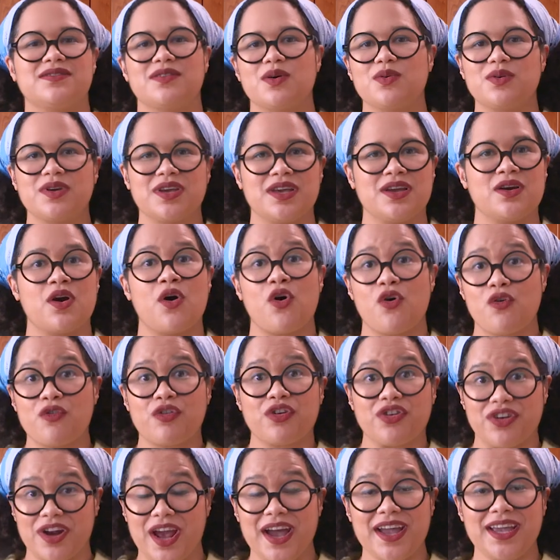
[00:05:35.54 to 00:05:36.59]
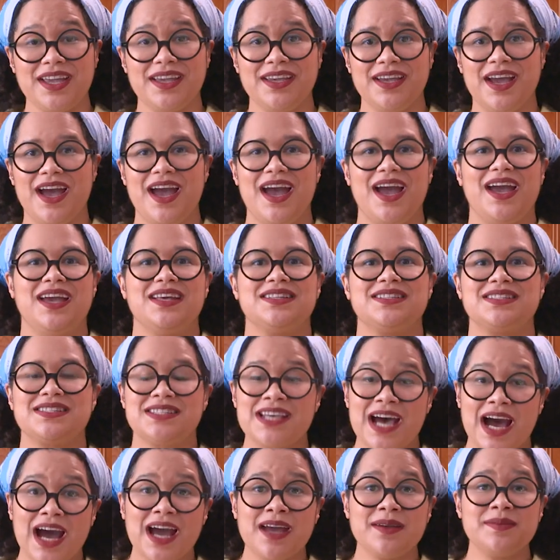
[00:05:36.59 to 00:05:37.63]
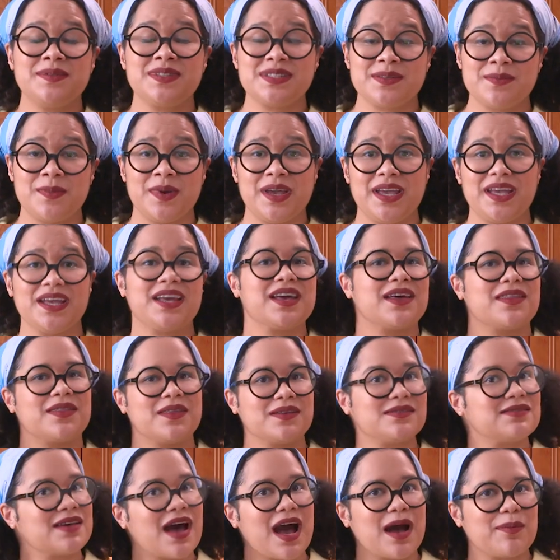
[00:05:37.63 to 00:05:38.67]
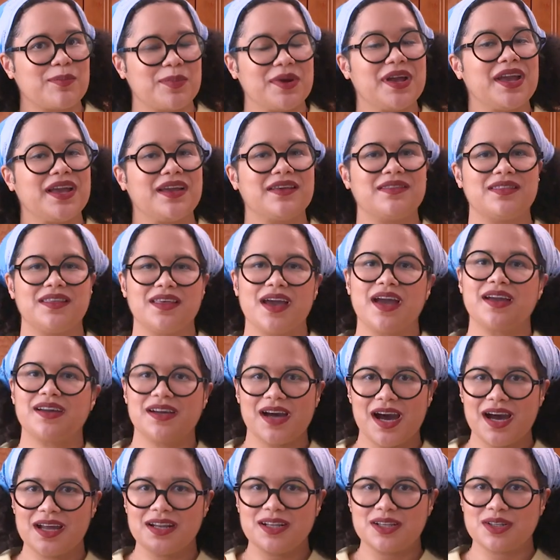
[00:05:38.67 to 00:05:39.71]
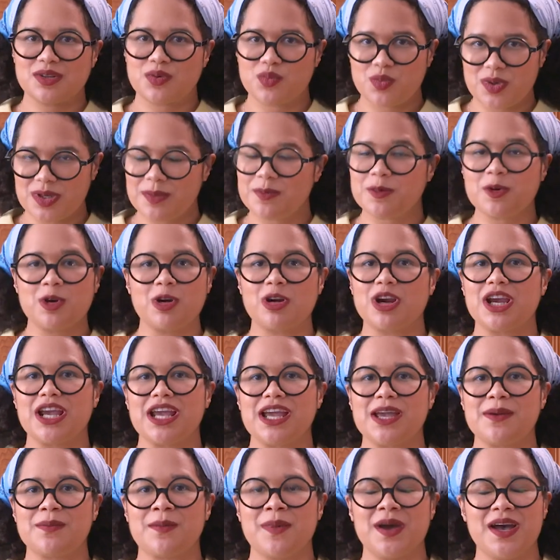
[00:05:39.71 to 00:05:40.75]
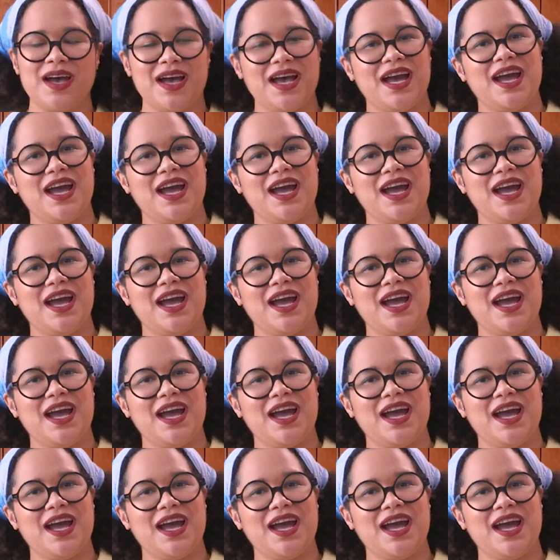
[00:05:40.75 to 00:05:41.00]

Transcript: soaking overnight, it's time to make the topping, the iconic whipped cream,